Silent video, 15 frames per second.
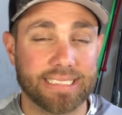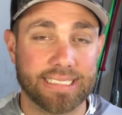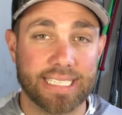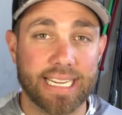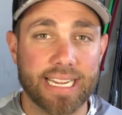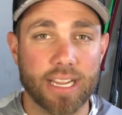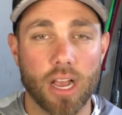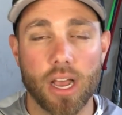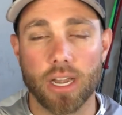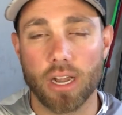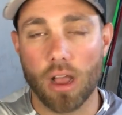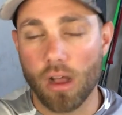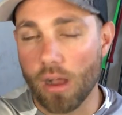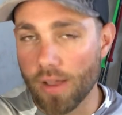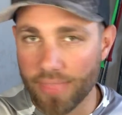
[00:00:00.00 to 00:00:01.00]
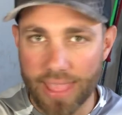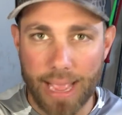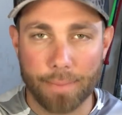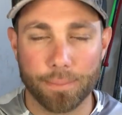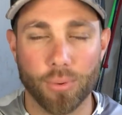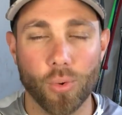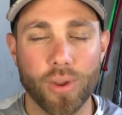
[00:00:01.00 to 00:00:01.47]
sitting on
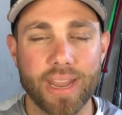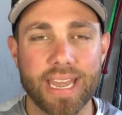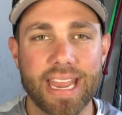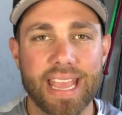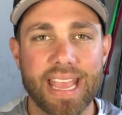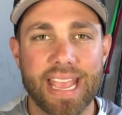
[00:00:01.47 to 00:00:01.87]
that point,